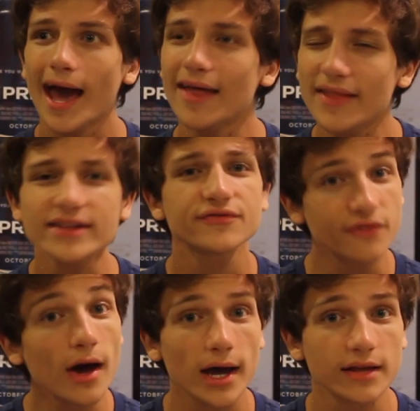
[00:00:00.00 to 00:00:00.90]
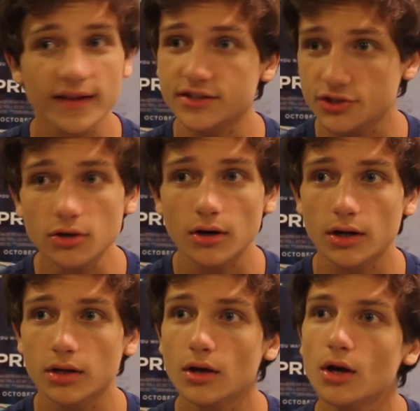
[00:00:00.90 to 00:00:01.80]
and that's fine, that's
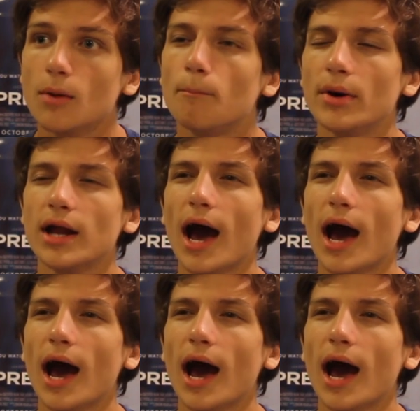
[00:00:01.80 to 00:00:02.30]
good, but